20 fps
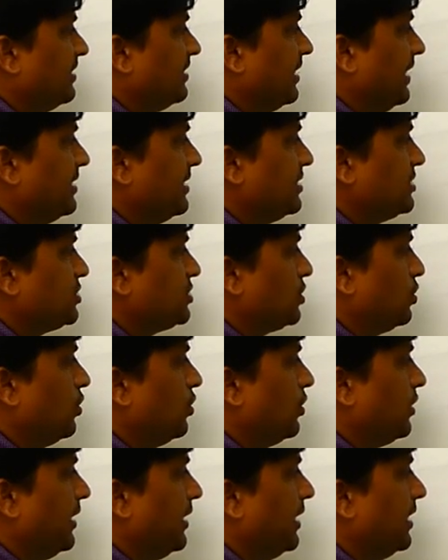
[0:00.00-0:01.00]
and
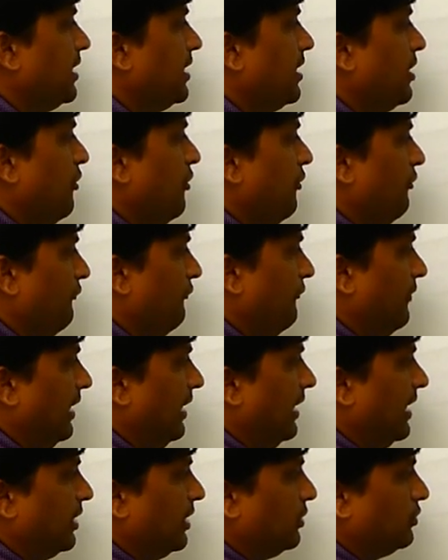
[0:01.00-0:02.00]
soaked
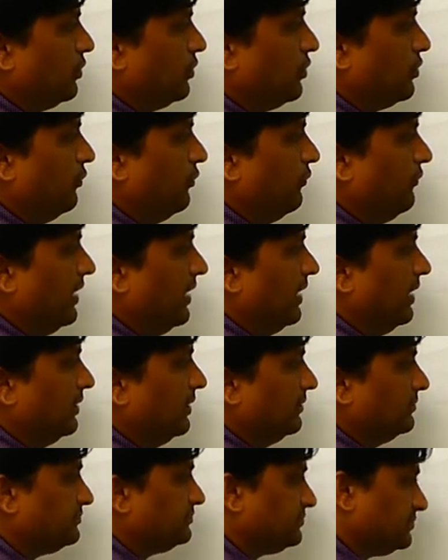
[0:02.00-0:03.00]
well or cooked
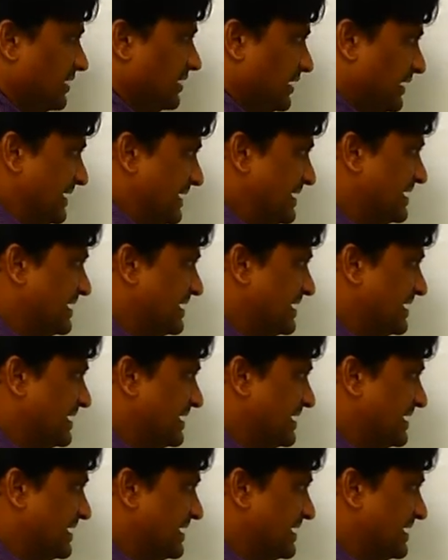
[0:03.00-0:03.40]
well. It